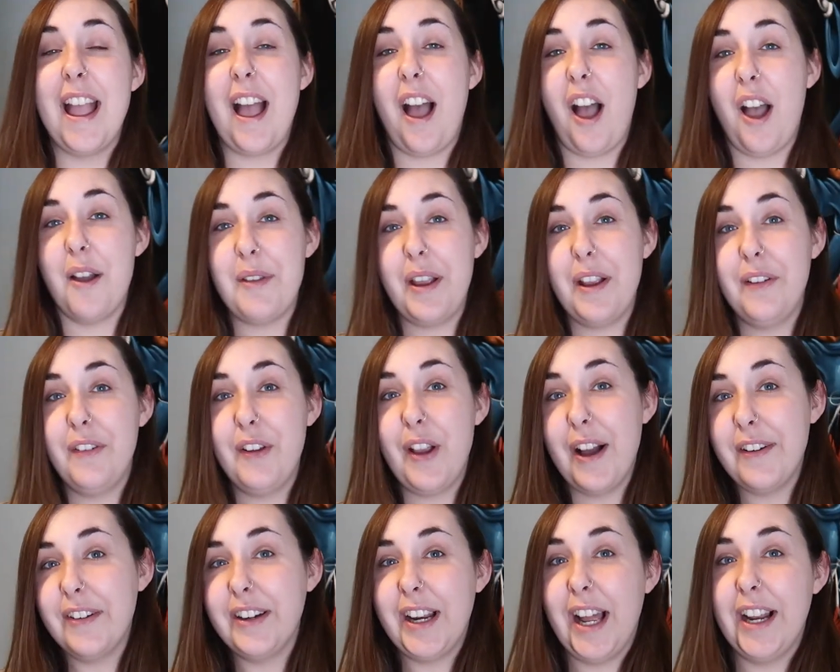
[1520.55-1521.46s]
And if you
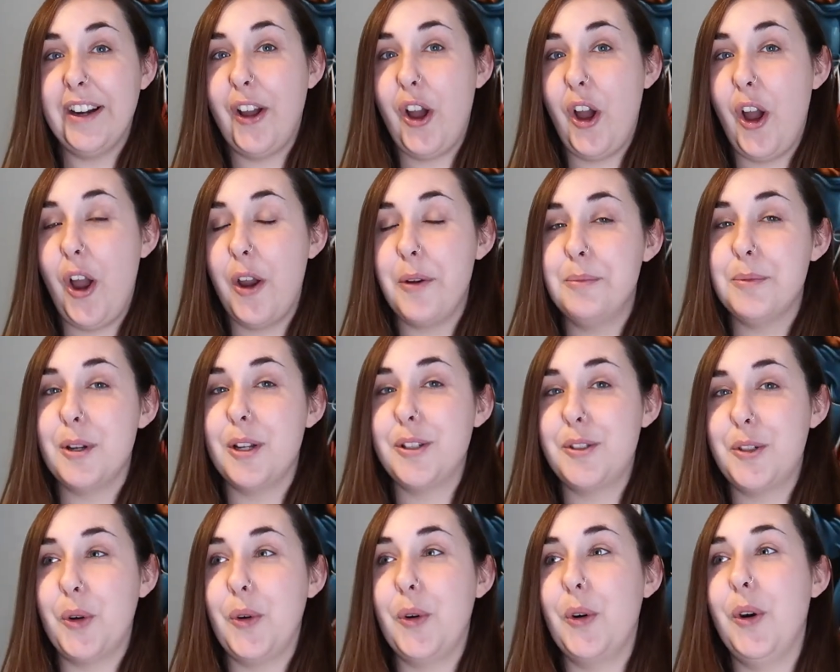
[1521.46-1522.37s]
haven't had a home
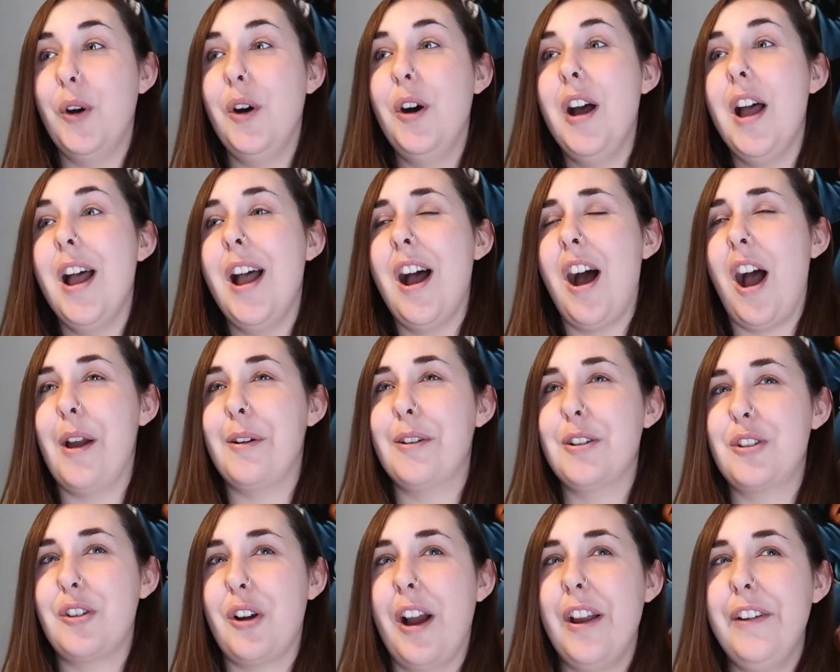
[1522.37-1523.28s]
tour, I
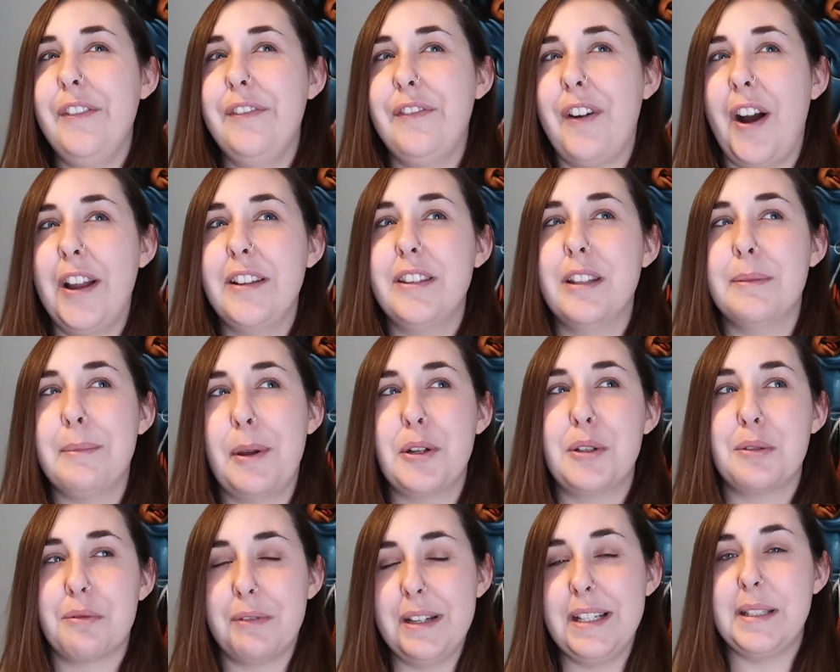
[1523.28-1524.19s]
will try and find the
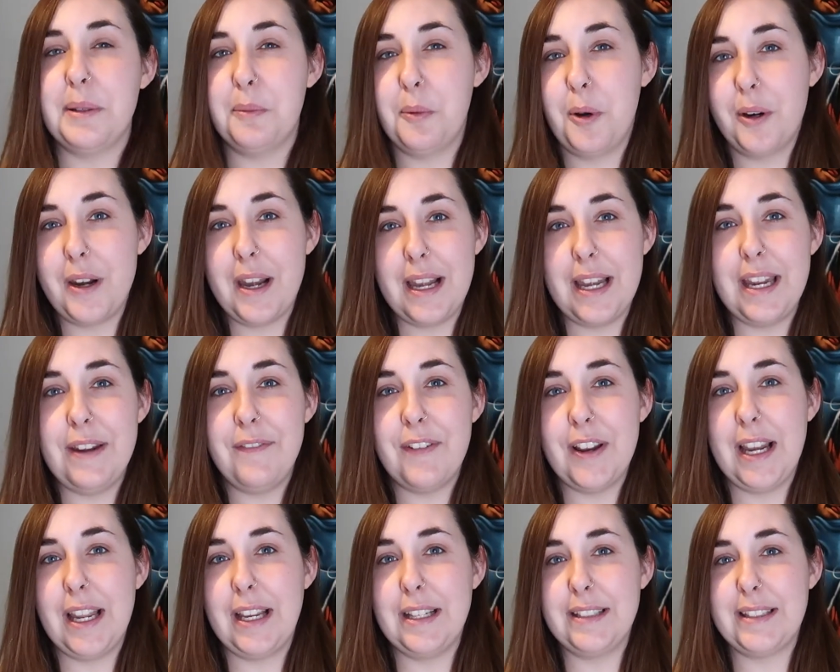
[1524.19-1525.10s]
most recent one and leave
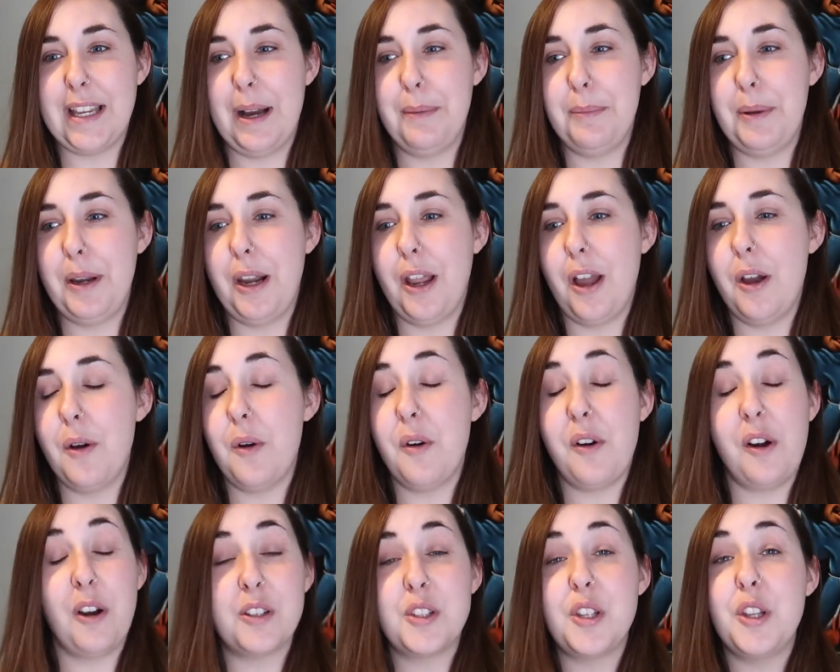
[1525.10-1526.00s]
it linked down below,
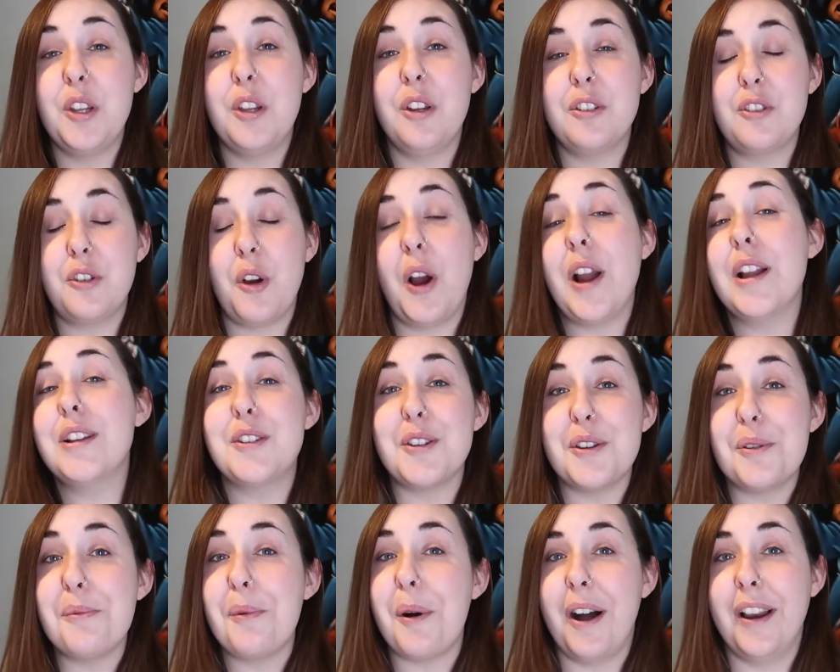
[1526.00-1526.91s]
or to try and
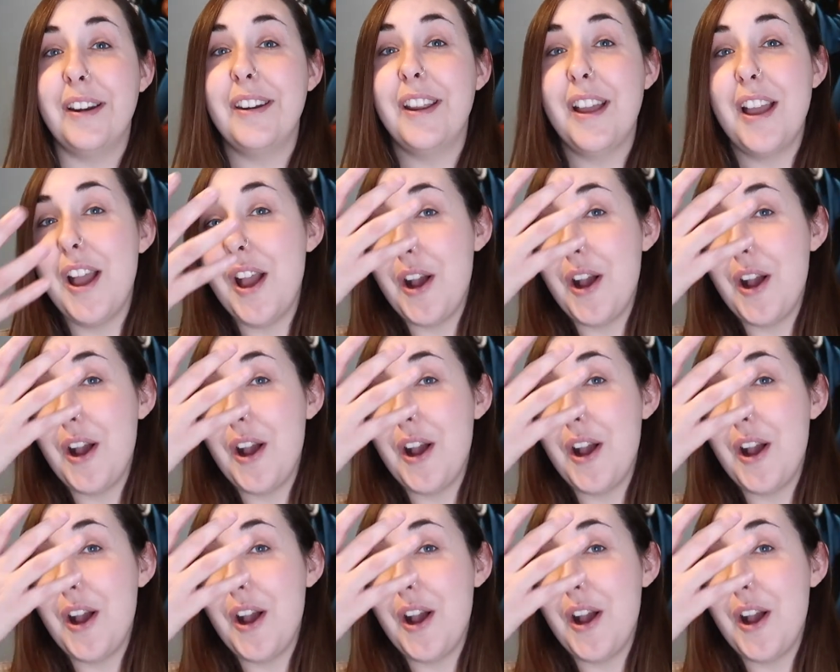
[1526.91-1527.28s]
do one